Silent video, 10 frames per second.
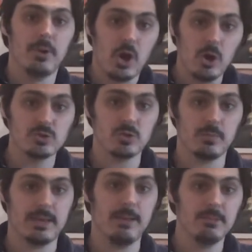but also
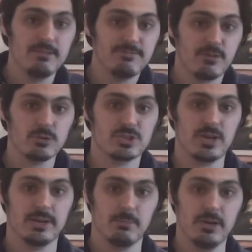became the first
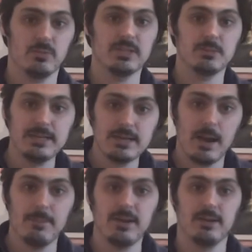documentary to be
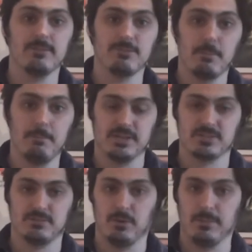nominated for
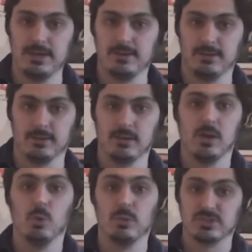Best Film Editing,
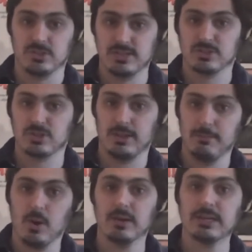which additionally
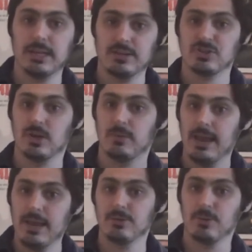marked legendary
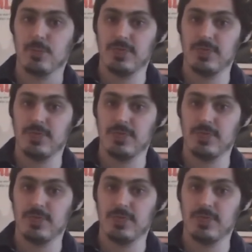editor